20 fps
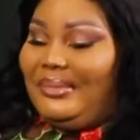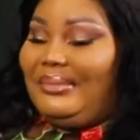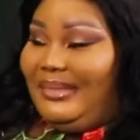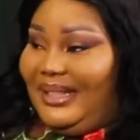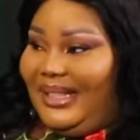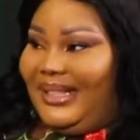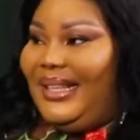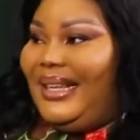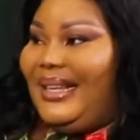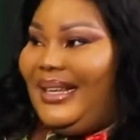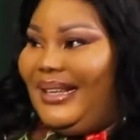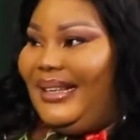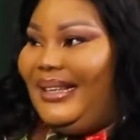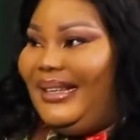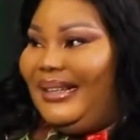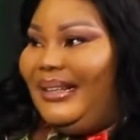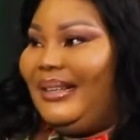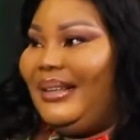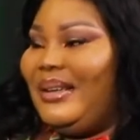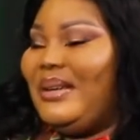
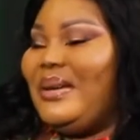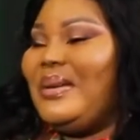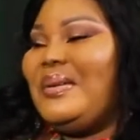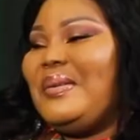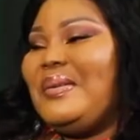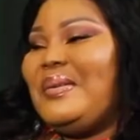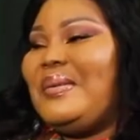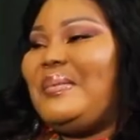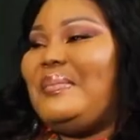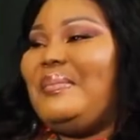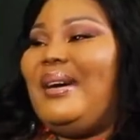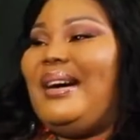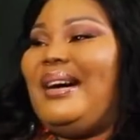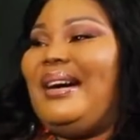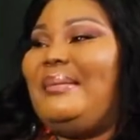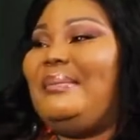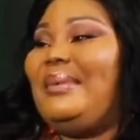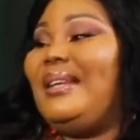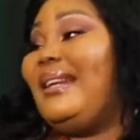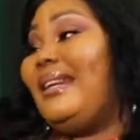shaking. But
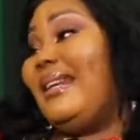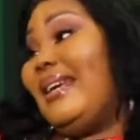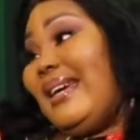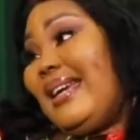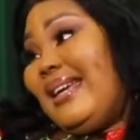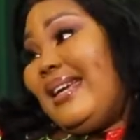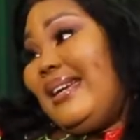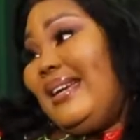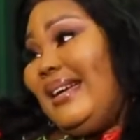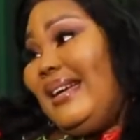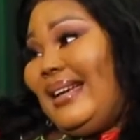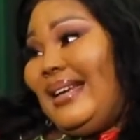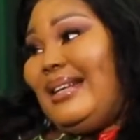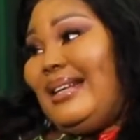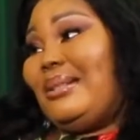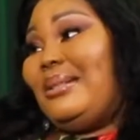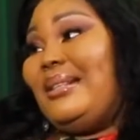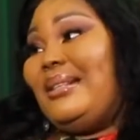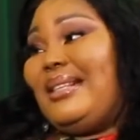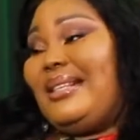immediately I
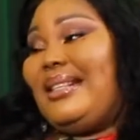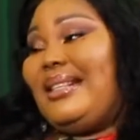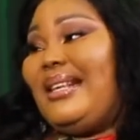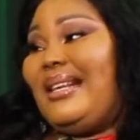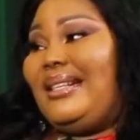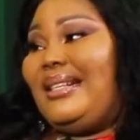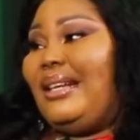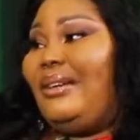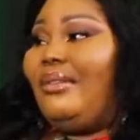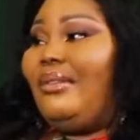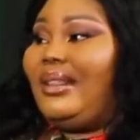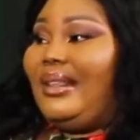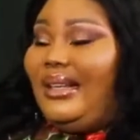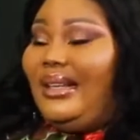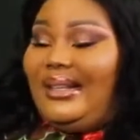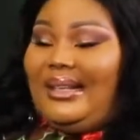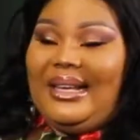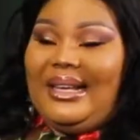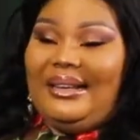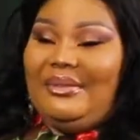get to the stage,
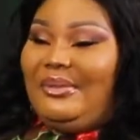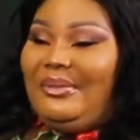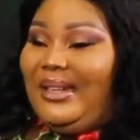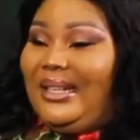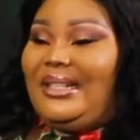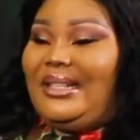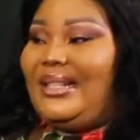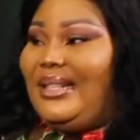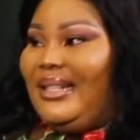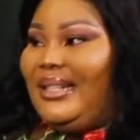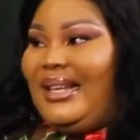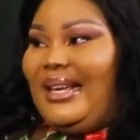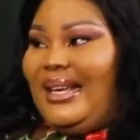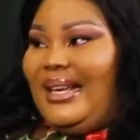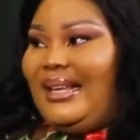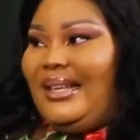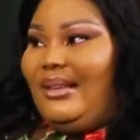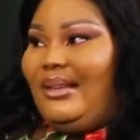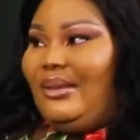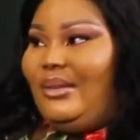everything like vanishes,
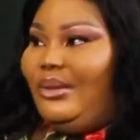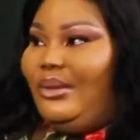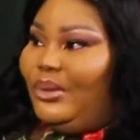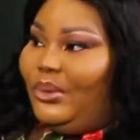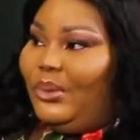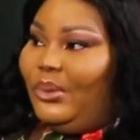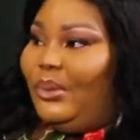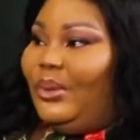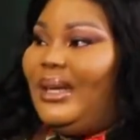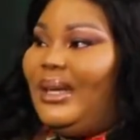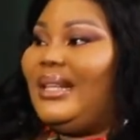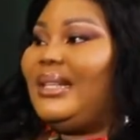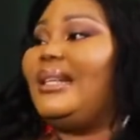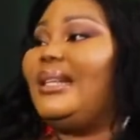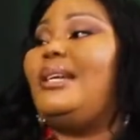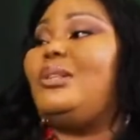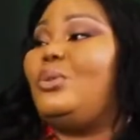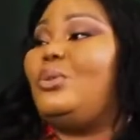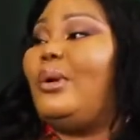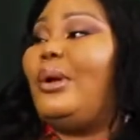like you enter
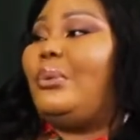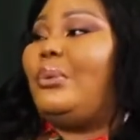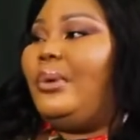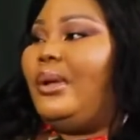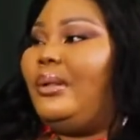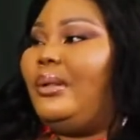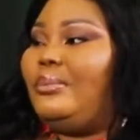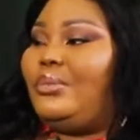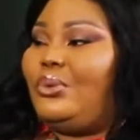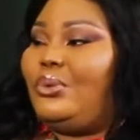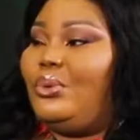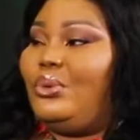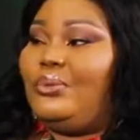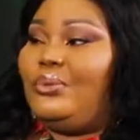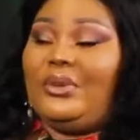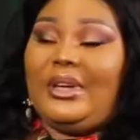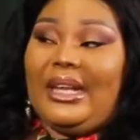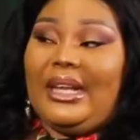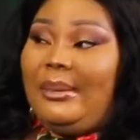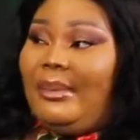into a realm, so you
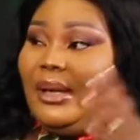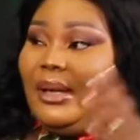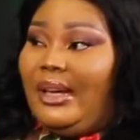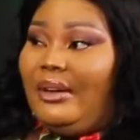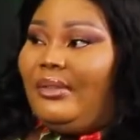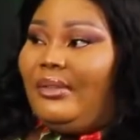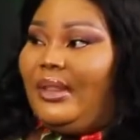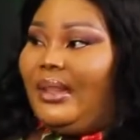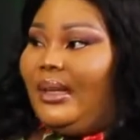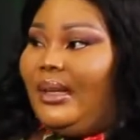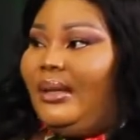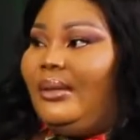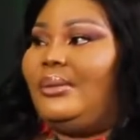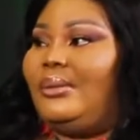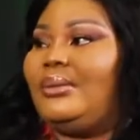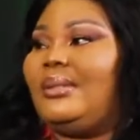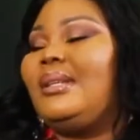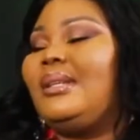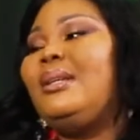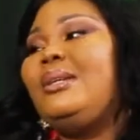forget about everything
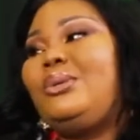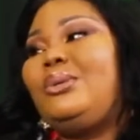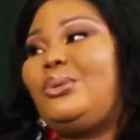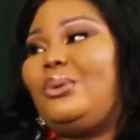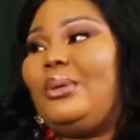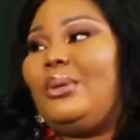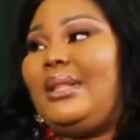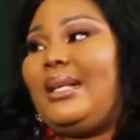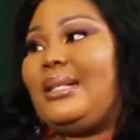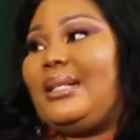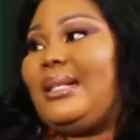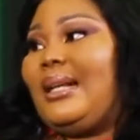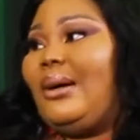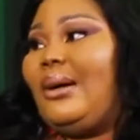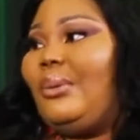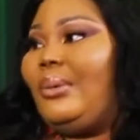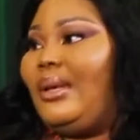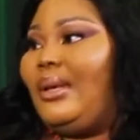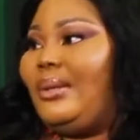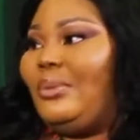else. So that's
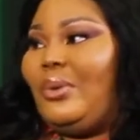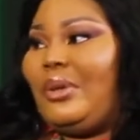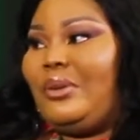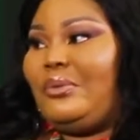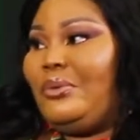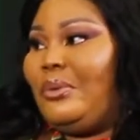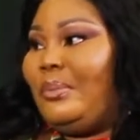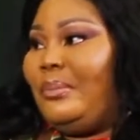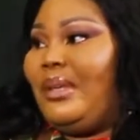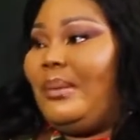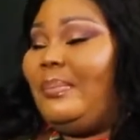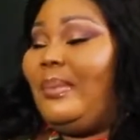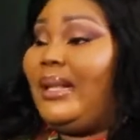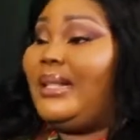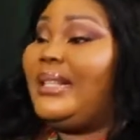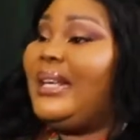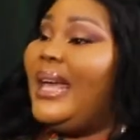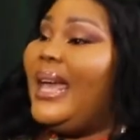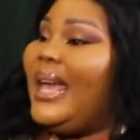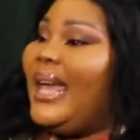how it worked for me.
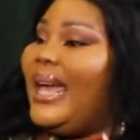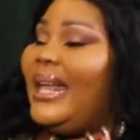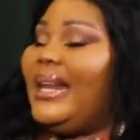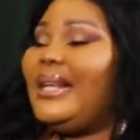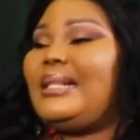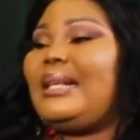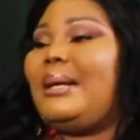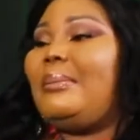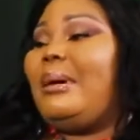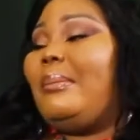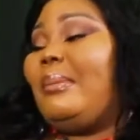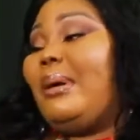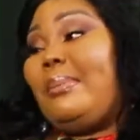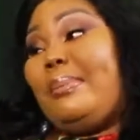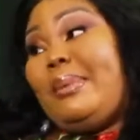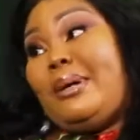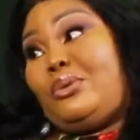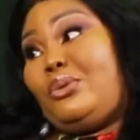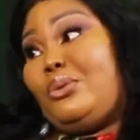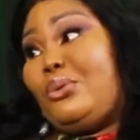But anytime I'm
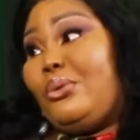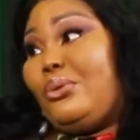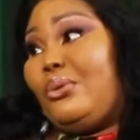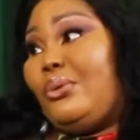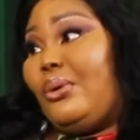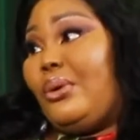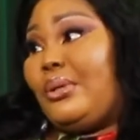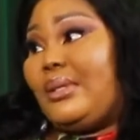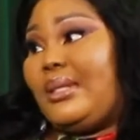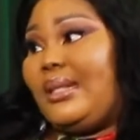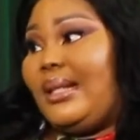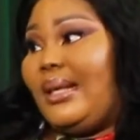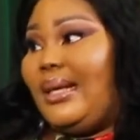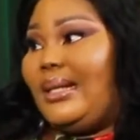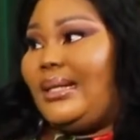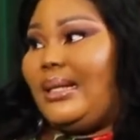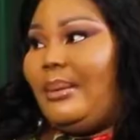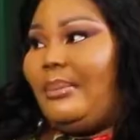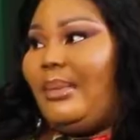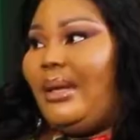about to go on stage,